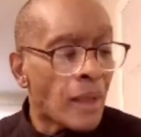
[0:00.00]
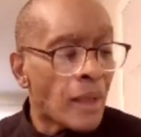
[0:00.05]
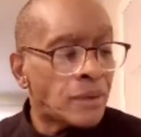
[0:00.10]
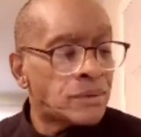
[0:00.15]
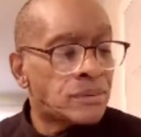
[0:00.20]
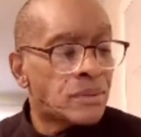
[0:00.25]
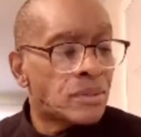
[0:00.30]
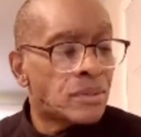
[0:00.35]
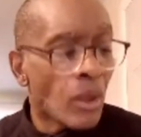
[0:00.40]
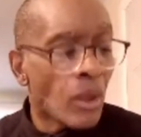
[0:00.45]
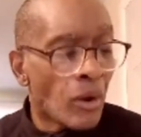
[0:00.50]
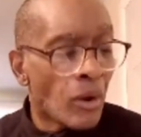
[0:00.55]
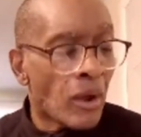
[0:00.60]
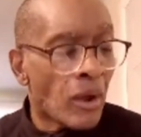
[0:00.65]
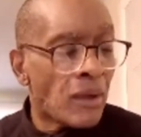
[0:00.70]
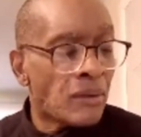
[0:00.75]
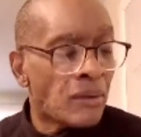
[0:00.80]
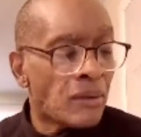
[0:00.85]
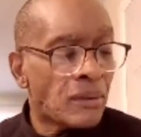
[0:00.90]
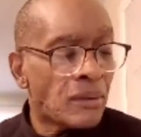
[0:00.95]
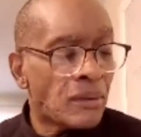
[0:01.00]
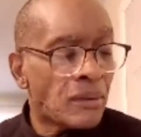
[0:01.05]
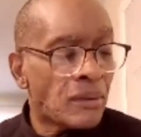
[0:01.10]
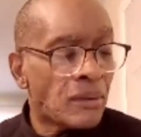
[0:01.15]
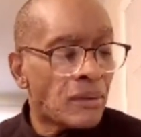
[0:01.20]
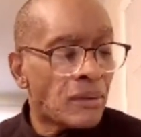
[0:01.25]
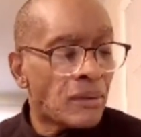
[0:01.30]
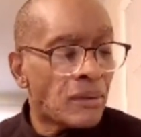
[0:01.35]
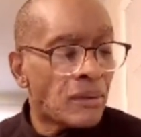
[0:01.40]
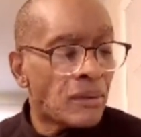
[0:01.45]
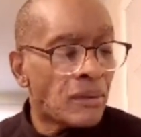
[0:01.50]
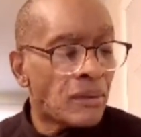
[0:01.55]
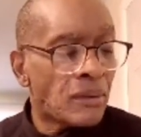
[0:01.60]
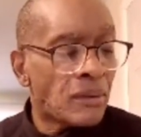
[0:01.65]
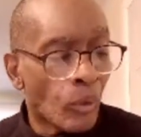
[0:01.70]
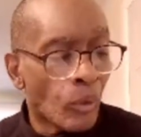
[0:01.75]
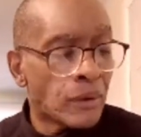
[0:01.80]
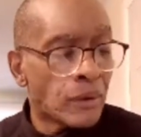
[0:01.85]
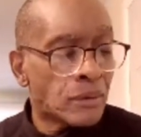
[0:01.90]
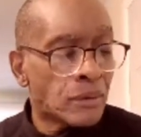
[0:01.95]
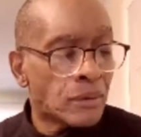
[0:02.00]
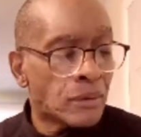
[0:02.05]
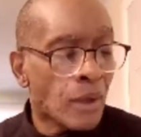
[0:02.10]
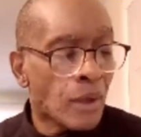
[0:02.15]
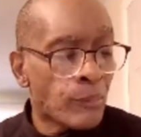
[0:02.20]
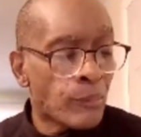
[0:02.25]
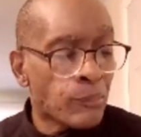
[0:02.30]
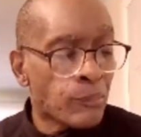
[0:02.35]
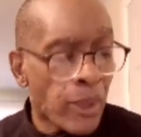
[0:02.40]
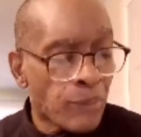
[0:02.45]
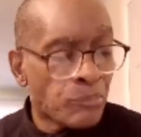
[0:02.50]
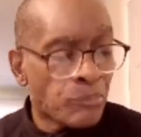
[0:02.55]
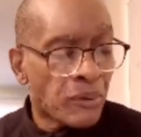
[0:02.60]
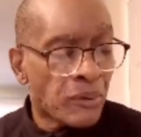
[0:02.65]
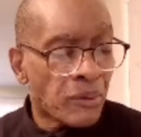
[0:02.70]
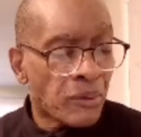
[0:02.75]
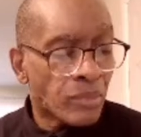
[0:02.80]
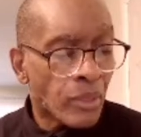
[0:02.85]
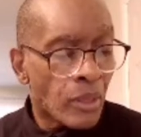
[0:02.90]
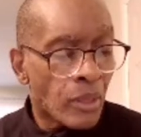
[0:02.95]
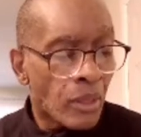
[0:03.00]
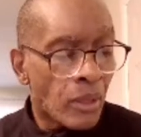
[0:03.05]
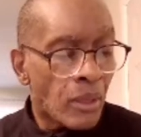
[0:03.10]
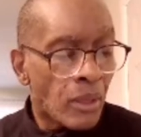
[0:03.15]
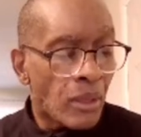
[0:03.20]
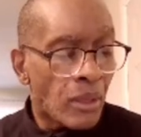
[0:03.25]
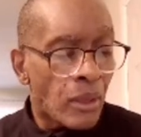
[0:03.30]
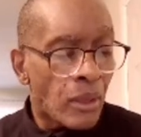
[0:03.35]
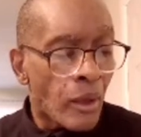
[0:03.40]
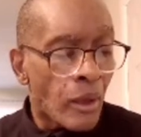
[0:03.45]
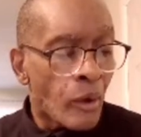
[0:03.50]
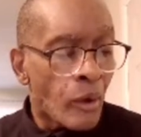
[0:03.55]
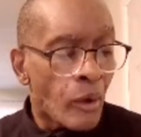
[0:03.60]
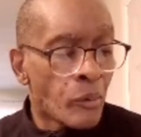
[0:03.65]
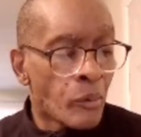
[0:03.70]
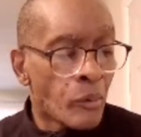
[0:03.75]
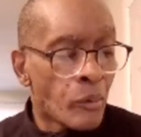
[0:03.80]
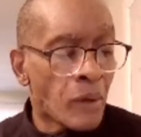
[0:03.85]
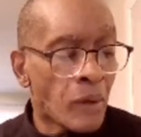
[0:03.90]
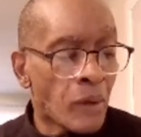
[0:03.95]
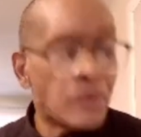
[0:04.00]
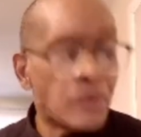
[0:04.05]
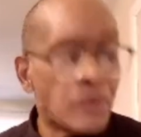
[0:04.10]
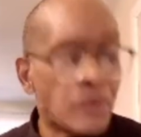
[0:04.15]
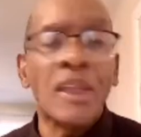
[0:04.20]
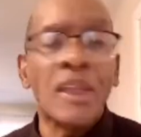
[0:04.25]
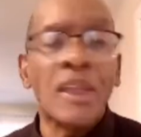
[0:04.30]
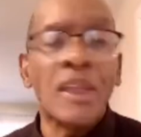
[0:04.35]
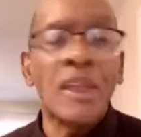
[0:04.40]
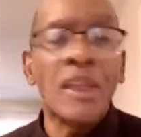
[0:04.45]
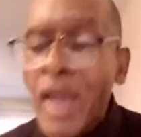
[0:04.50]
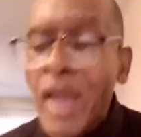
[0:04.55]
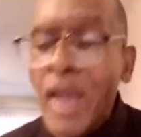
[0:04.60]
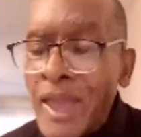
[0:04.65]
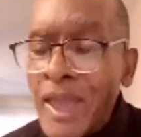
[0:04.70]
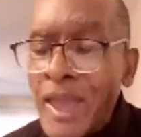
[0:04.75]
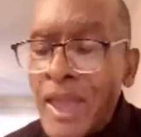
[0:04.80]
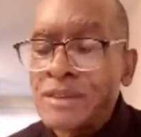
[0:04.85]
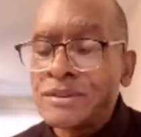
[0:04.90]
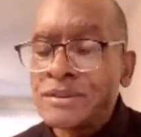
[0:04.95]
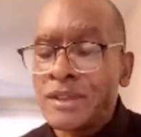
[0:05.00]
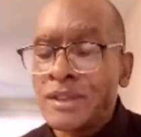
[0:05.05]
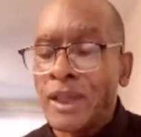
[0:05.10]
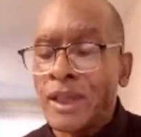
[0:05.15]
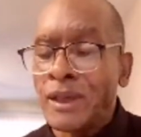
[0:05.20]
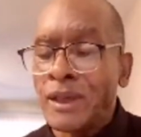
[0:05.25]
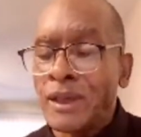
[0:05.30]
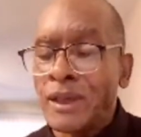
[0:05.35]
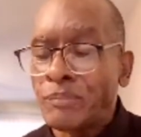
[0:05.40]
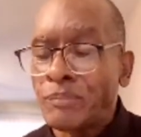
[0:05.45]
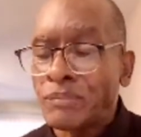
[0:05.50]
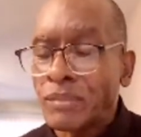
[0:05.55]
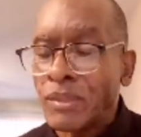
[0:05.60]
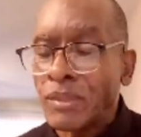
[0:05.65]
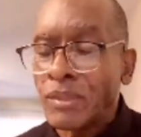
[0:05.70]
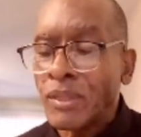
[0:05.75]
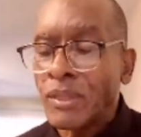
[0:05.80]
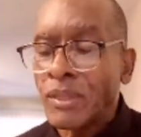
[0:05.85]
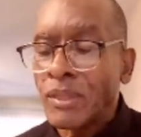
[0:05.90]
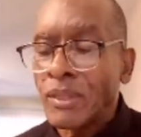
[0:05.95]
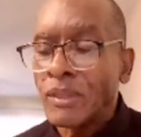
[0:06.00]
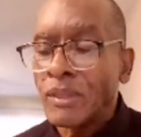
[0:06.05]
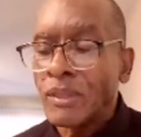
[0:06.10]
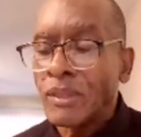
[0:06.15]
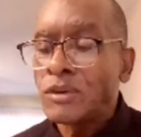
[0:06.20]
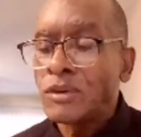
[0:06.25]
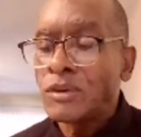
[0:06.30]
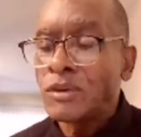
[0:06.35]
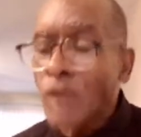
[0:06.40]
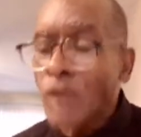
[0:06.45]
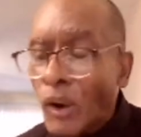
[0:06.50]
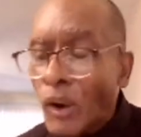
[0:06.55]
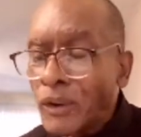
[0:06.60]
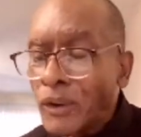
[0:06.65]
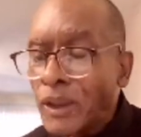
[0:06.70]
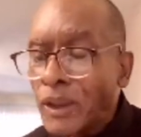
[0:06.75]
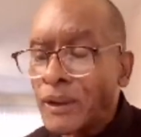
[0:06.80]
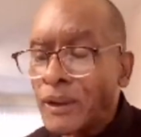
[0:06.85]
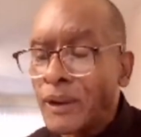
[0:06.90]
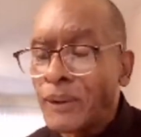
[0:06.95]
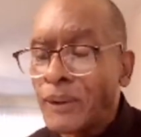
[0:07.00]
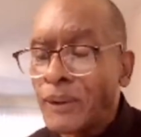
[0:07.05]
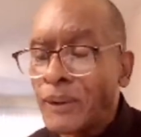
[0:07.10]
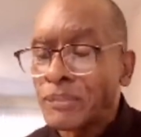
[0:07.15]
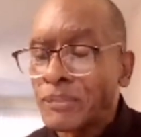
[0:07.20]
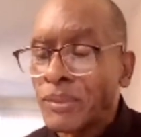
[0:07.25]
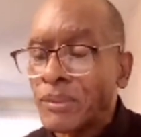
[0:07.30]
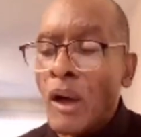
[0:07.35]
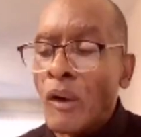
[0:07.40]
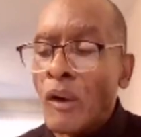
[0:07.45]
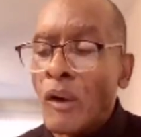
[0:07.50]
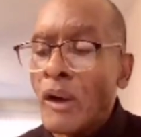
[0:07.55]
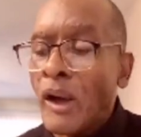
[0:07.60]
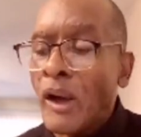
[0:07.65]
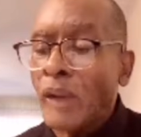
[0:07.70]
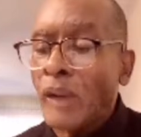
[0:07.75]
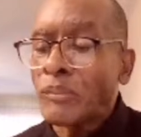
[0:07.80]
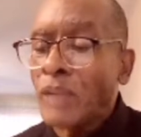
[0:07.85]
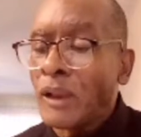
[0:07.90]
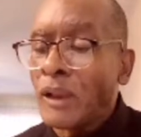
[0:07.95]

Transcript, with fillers: Our third point is commitment. We must engage them, show them.